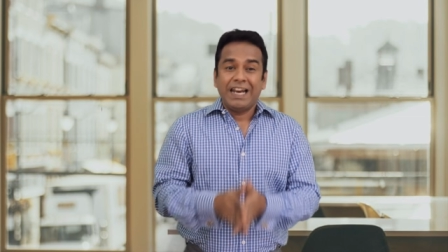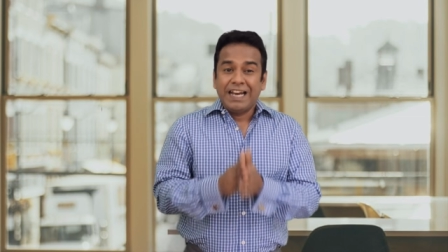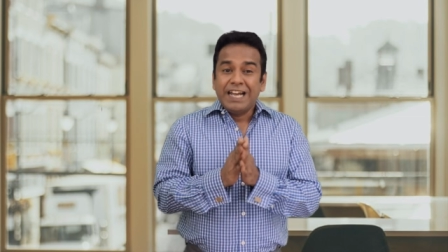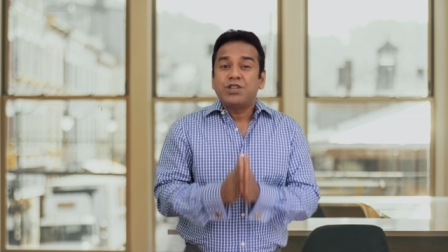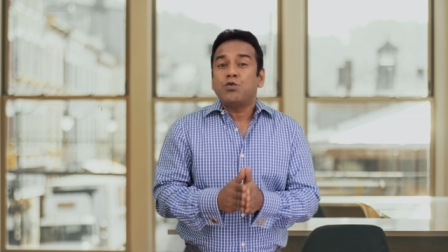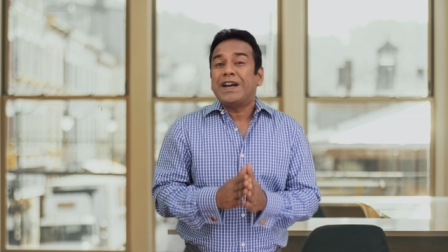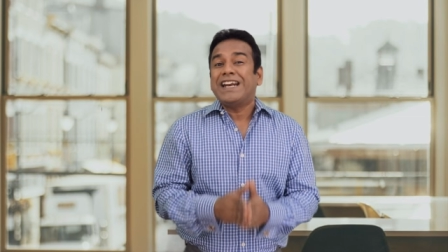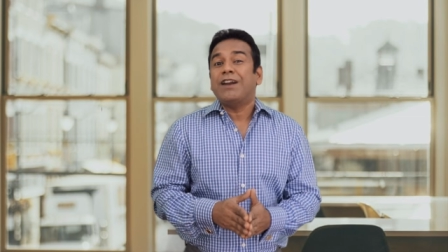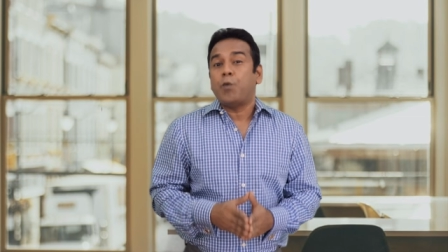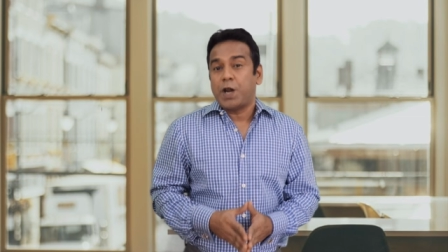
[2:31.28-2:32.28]
led to an
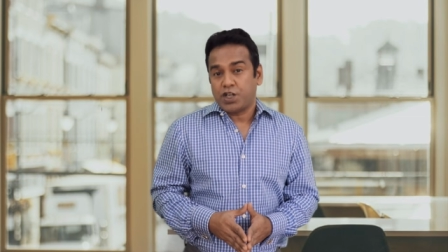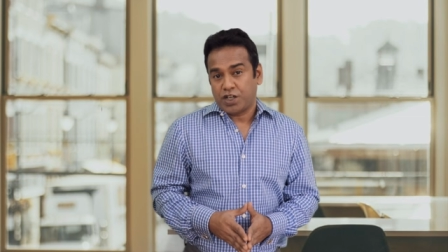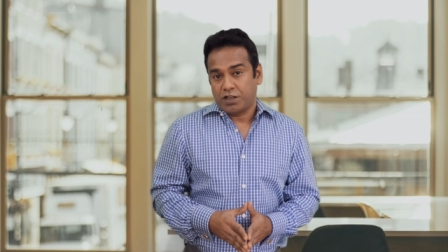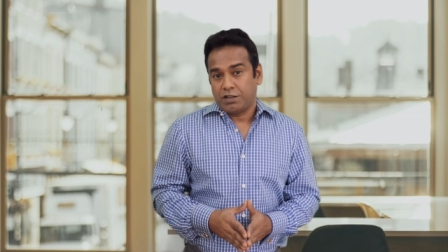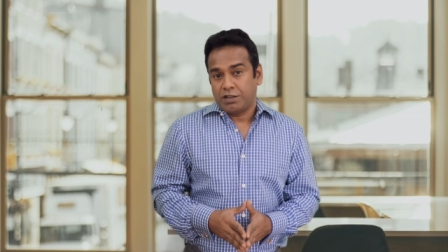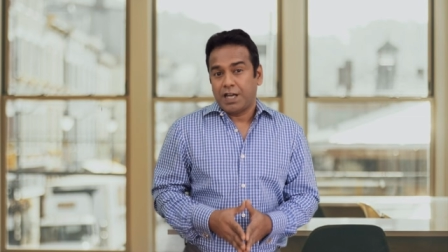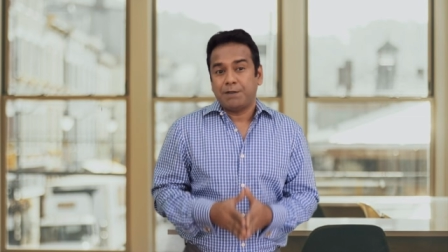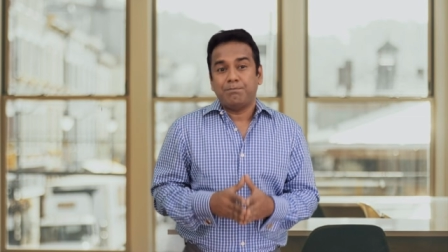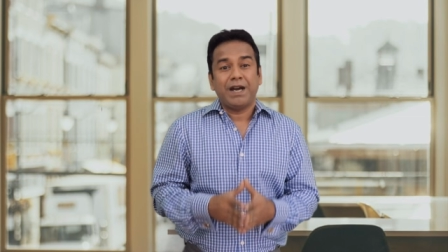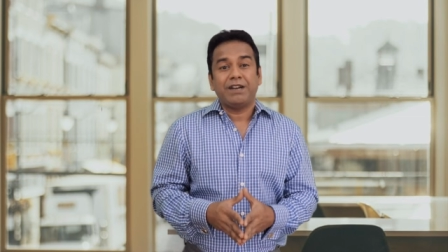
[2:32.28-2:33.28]
innovation
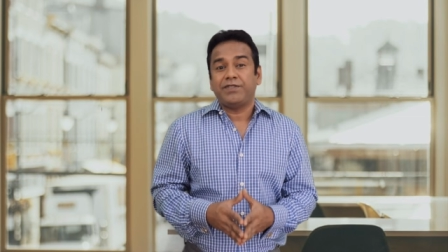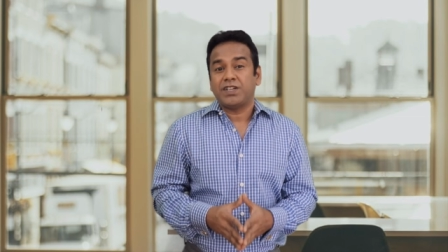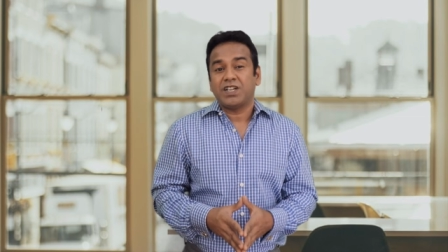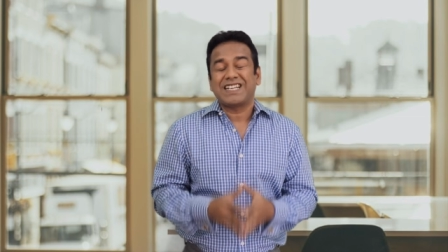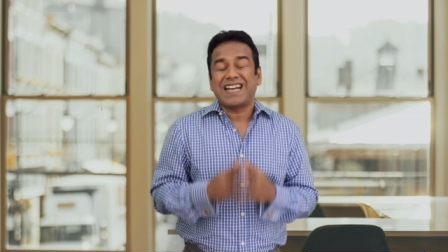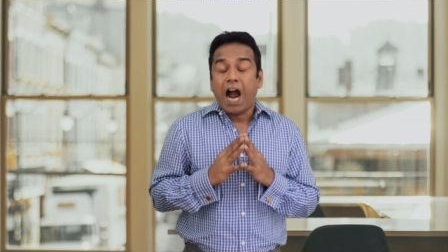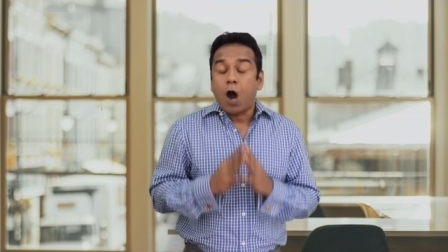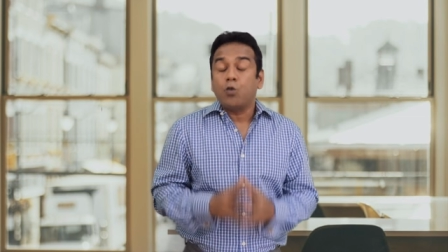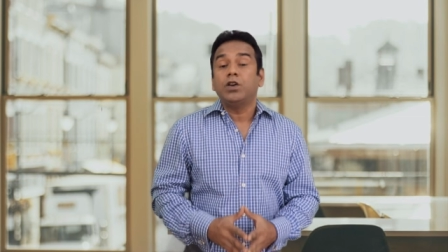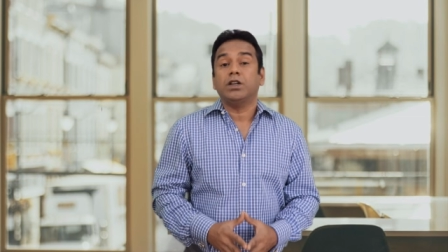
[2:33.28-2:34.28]
that benefited
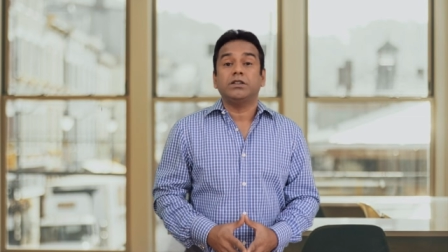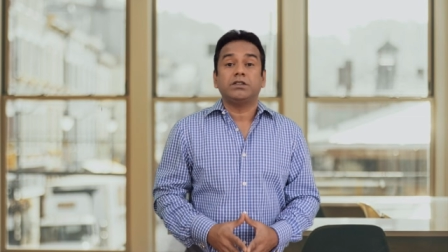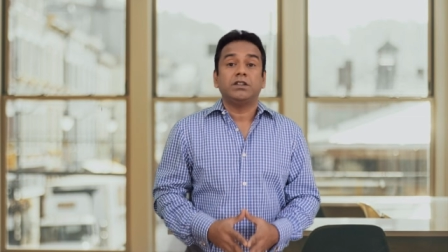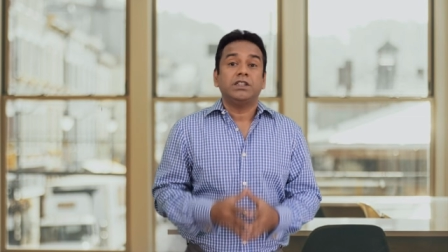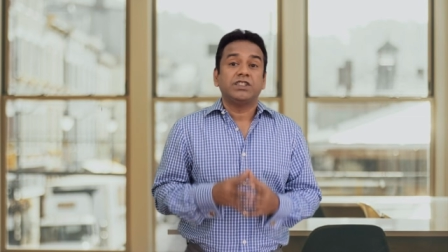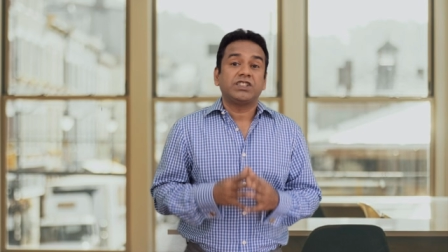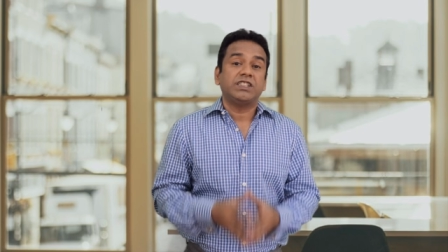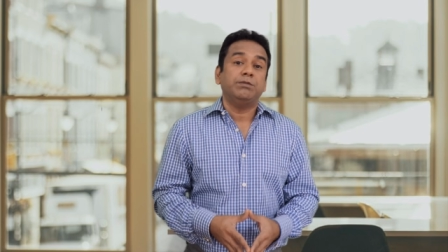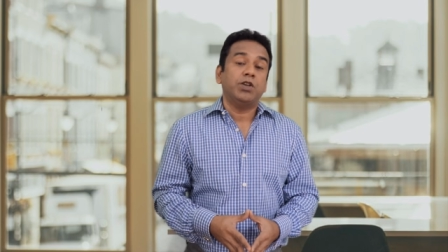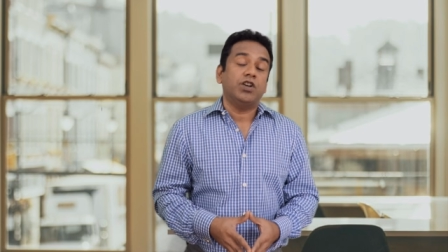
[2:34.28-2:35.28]
countless
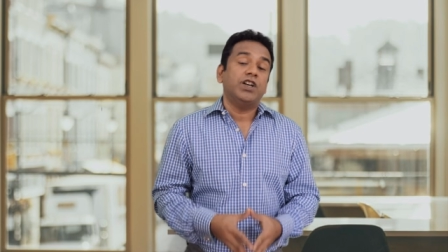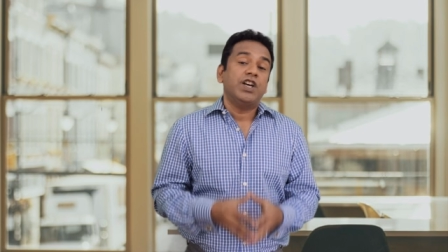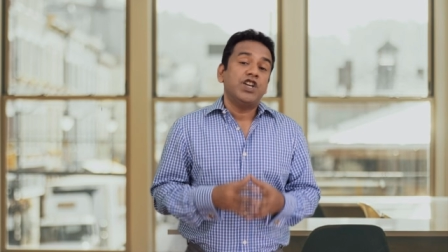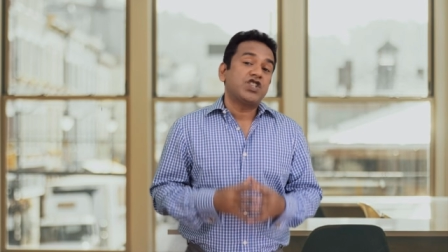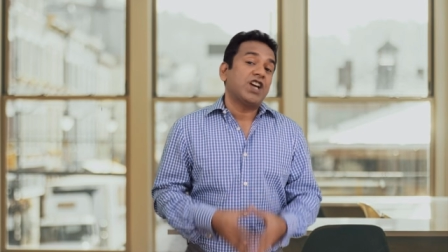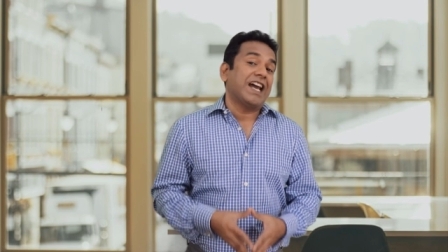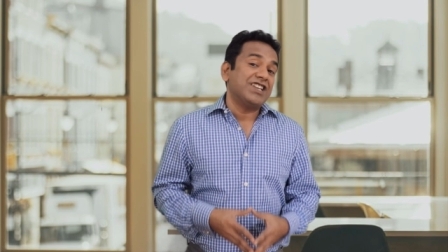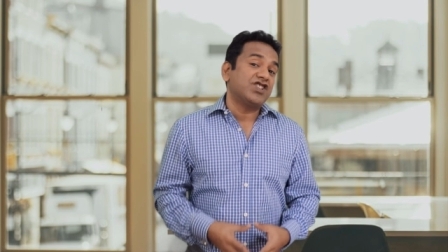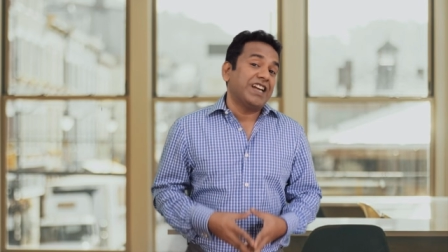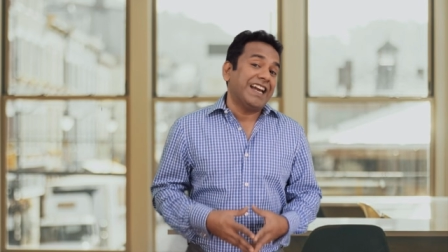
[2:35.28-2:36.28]
similar
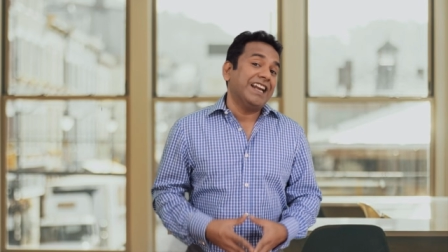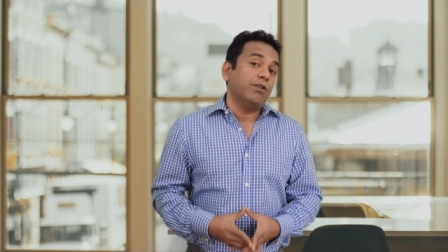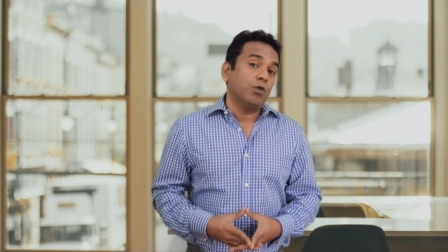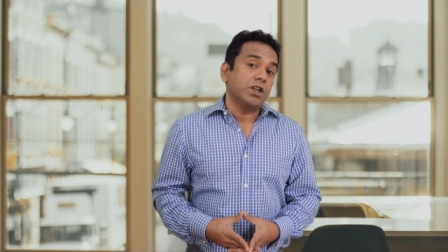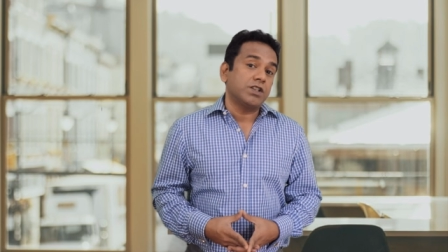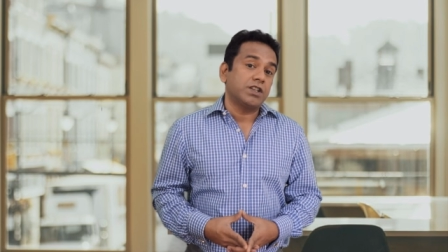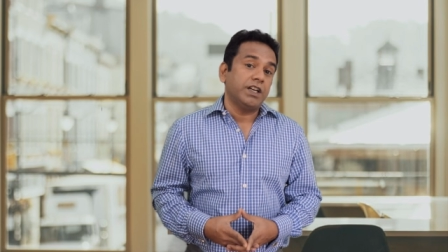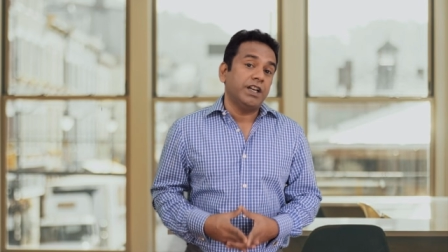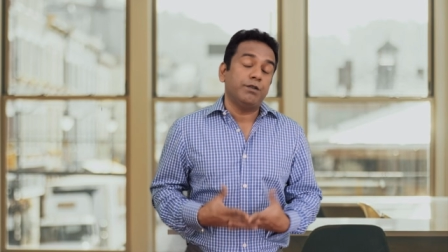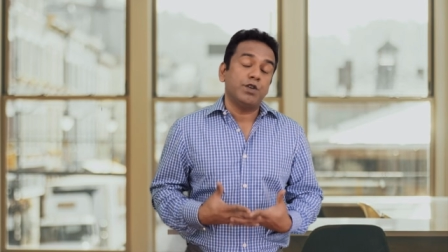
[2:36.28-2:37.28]
challenged
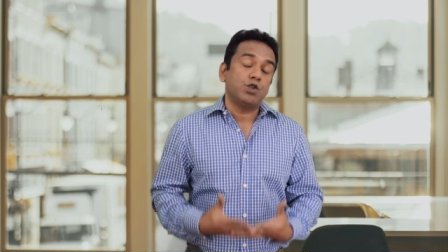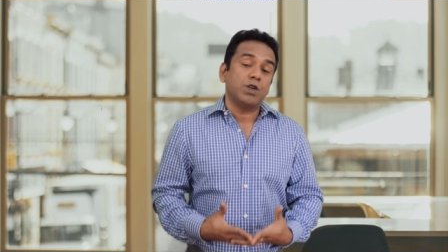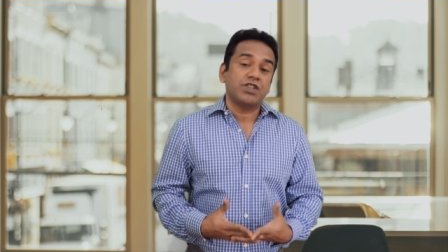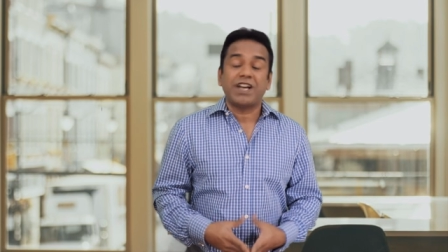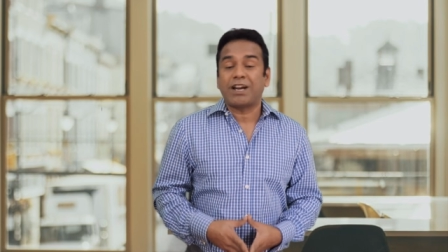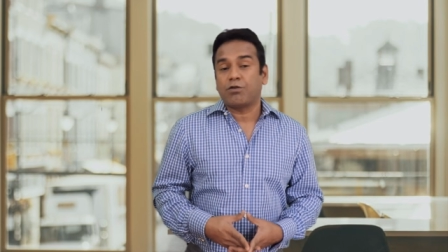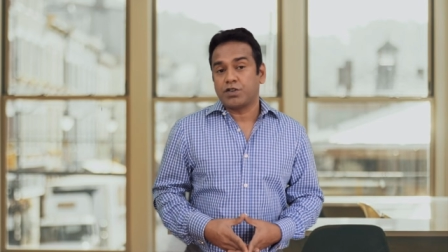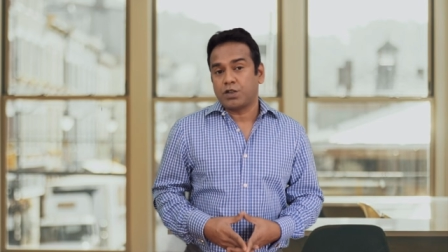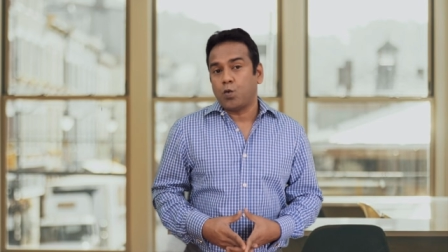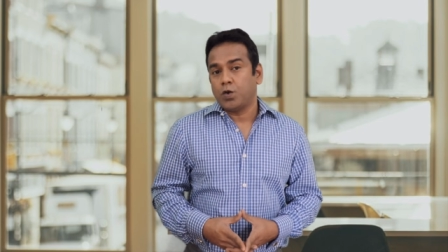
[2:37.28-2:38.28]
individuals
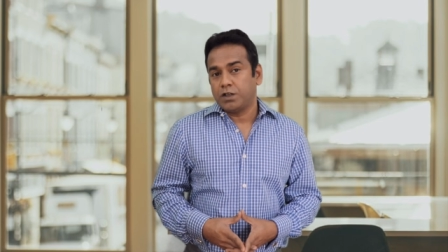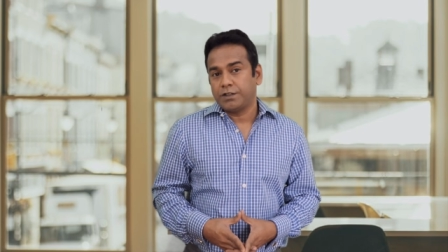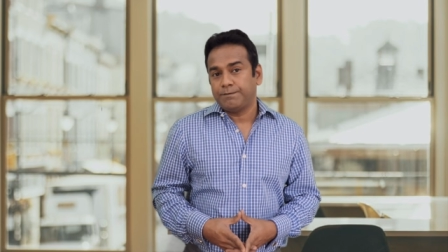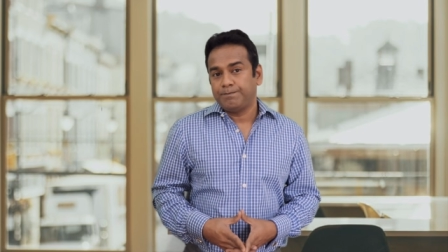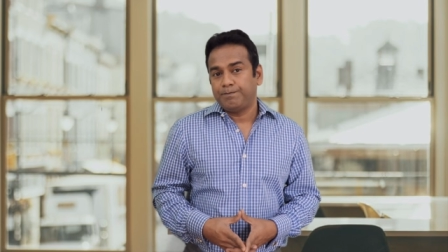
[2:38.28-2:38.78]
across the world.